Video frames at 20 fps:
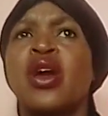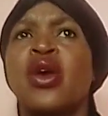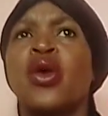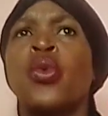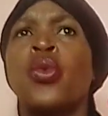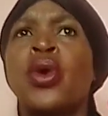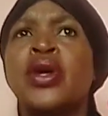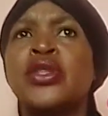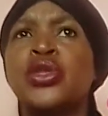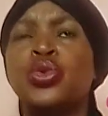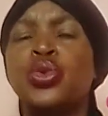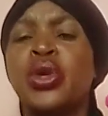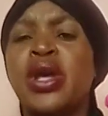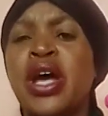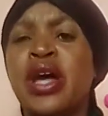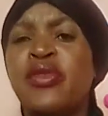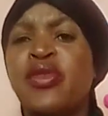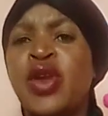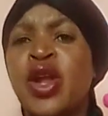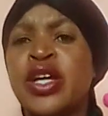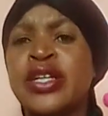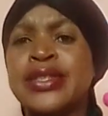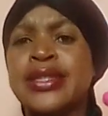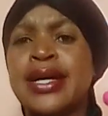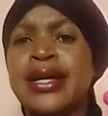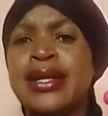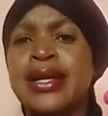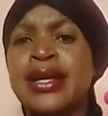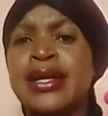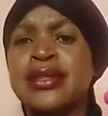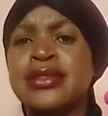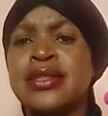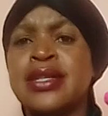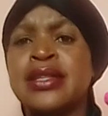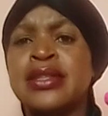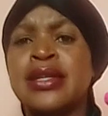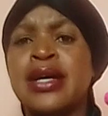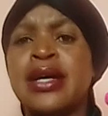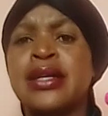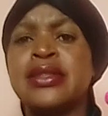once we have learned that
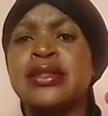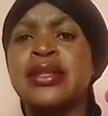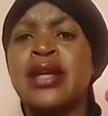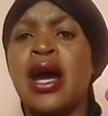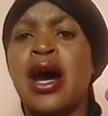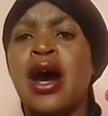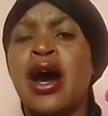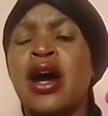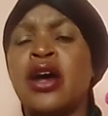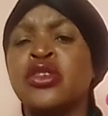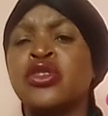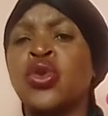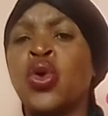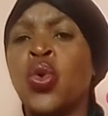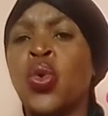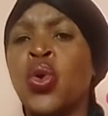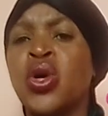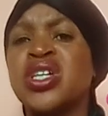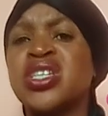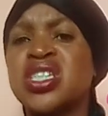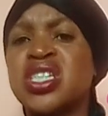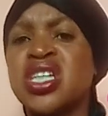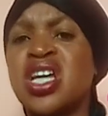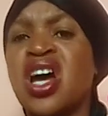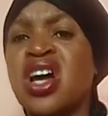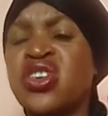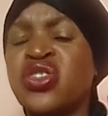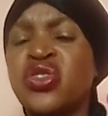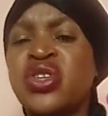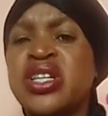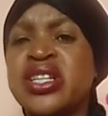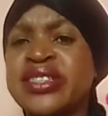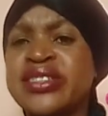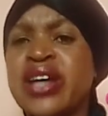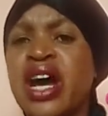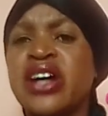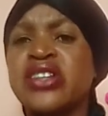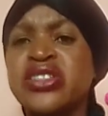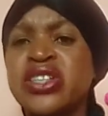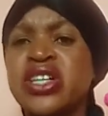lesson that, yeah, no words can really
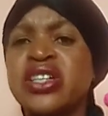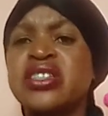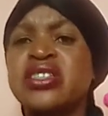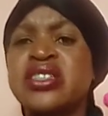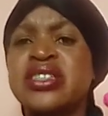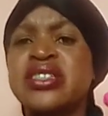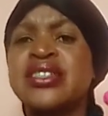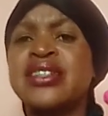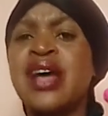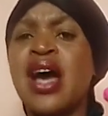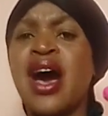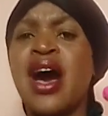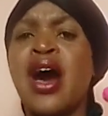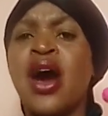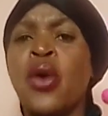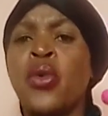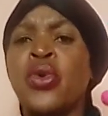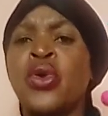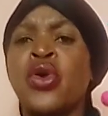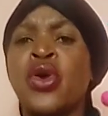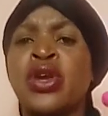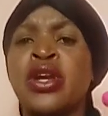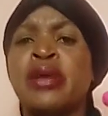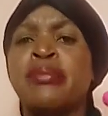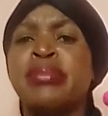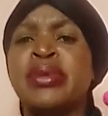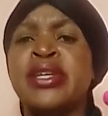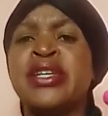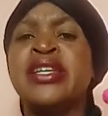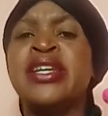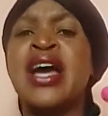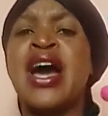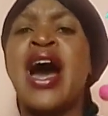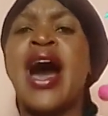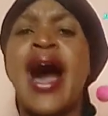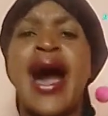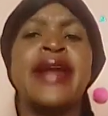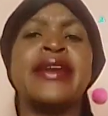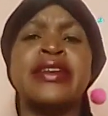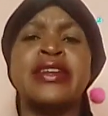touch us, yeah, we're gonna be
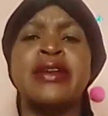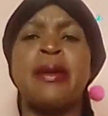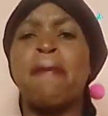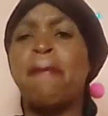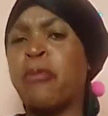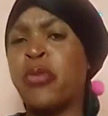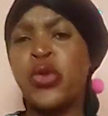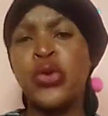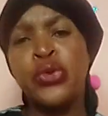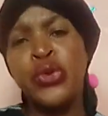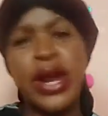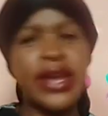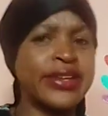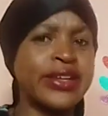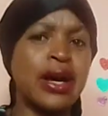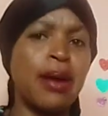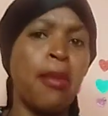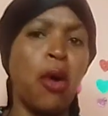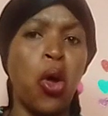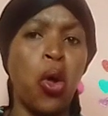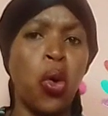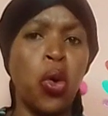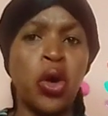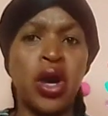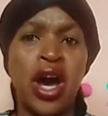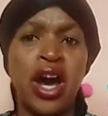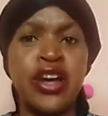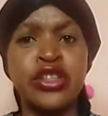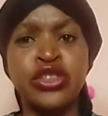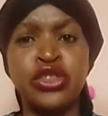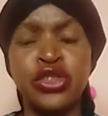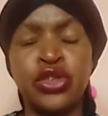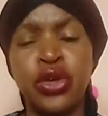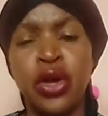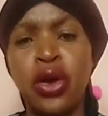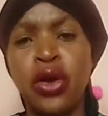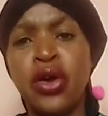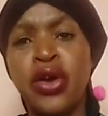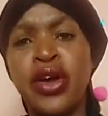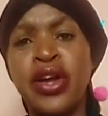unbreakable, guys, you
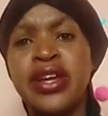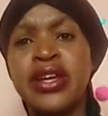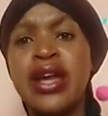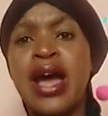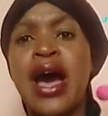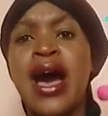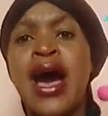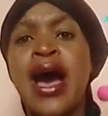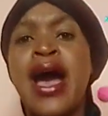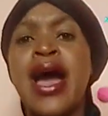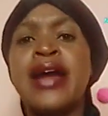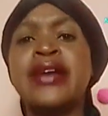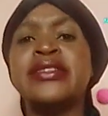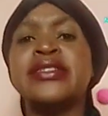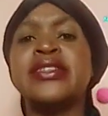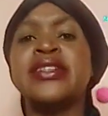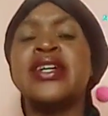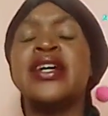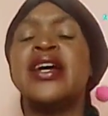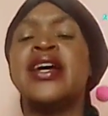know. Yeah, and